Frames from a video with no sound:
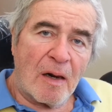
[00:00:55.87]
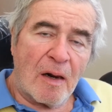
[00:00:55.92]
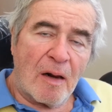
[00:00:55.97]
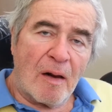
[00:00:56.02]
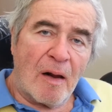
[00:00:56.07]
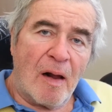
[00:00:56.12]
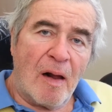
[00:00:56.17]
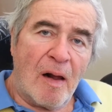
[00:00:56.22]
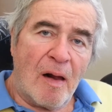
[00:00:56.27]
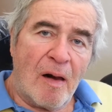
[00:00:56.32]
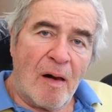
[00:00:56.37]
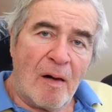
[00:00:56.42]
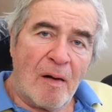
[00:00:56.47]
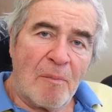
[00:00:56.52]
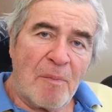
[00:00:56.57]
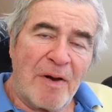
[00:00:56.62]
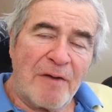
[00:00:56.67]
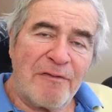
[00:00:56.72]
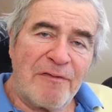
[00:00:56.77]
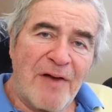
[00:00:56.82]

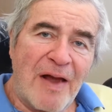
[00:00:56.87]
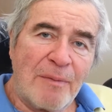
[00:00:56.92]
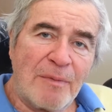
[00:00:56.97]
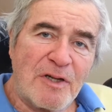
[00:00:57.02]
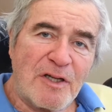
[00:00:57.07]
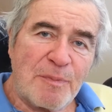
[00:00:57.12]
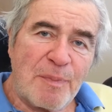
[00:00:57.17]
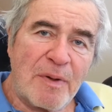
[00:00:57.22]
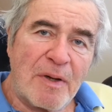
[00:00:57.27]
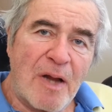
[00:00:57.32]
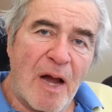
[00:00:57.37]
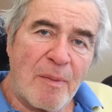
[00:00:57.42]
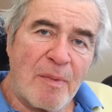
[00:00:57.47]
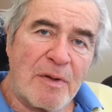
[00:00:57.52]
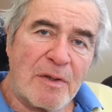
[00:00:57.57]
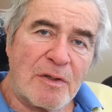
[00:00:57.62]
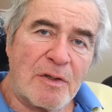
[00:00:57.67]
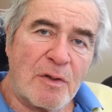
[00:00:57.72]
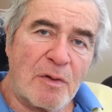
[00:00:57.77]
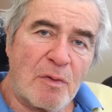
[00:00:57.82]
My family's been
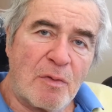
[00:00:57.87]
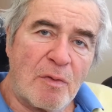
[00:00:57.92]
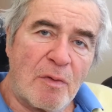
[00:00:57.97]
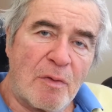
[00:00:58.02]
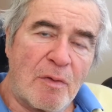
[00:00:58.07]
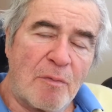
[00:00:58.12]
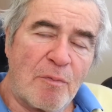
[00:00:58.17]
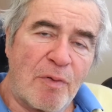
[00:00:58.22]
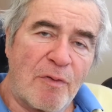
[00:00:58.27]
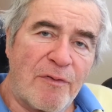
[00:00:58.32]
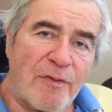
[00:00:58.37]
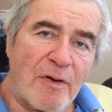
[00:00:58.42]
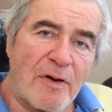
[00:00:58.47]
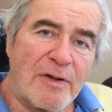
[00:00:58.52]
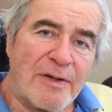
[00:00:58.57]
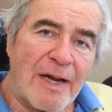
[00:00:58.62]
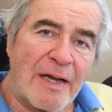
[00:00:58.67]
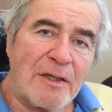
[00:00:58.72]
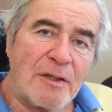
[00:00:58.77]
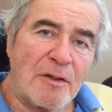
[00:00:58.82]
coming to
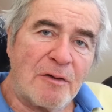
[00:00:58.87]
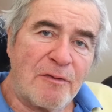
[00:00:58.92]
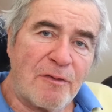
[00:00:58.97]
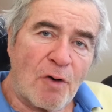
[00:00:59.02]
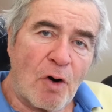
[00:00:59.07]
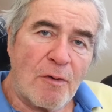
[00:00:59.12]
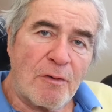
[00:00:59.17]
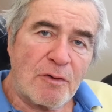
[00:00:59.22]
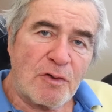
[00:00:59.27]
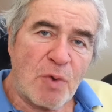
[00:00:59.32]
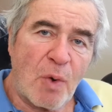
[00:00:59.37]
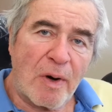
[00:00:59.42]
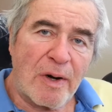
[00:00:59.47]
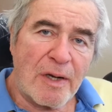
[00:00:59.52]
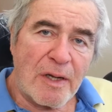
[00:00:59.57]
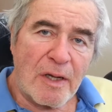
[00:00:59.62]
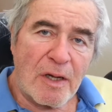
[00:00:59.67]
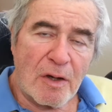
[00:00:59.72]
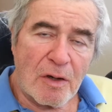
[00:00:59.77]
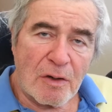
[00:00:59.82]
Preferred Dental for over
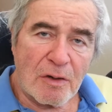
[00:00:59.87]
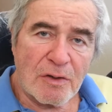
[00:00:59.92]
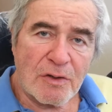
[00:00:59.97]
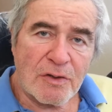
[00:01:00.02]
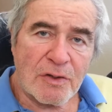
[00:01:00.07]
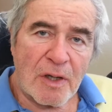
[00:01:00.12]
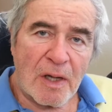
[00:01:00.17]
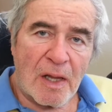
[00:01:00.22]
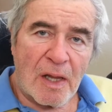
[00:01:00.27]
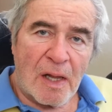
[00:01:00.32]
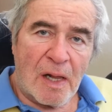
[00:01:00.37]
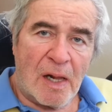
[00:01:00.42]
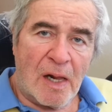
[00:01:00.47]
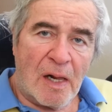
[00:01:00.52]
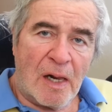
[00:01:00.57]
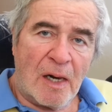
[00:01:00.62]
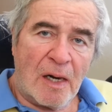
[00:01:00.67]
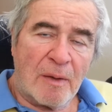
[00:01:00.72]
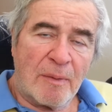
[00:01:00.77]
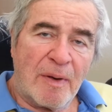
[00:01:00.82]
20 years.
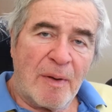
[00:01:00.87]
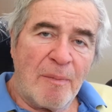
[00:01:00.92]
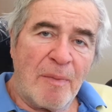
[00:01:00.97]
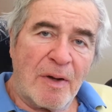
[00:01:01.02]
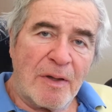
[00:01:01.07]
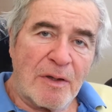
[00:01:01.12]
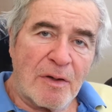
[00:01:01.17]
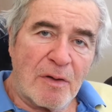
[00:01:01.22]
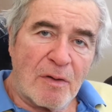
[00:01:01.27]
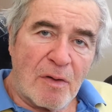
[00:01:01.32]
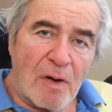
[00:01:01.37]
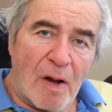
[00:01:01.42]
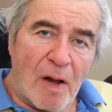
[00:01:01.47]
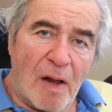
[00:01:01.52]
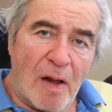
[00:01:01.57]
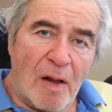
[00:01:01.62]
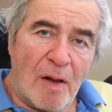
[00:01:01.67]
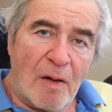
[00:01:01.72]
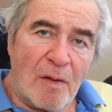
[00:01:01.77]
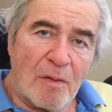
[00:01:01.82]
My
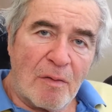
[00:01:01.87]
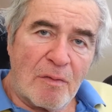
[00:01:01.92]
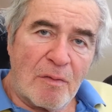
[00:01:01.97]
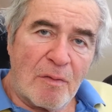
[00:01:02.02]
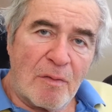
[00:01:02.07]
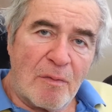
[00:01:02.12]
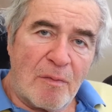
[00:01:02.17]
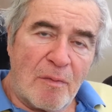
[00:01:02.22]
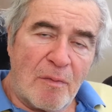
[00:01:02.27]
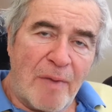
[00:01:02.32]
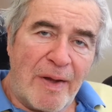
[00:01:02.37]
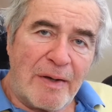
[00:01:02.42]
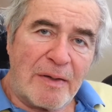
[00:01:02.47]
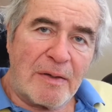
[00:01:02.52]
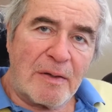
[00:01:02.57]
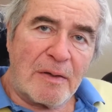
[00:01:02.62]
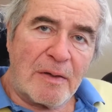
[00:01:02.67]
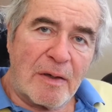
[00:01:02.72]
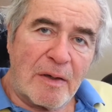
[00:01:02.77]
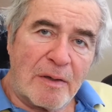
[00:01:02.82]
mother met
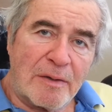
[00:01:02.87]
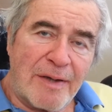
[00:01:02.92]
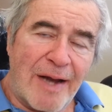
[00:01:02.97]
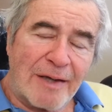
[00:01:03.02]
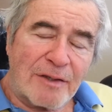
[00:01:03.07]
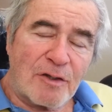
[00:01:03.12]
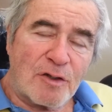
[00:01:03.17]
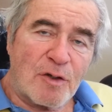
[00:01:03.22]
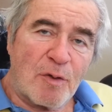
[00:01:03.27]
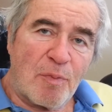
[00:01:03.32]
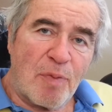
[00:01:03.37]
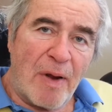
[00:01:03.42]
Dr.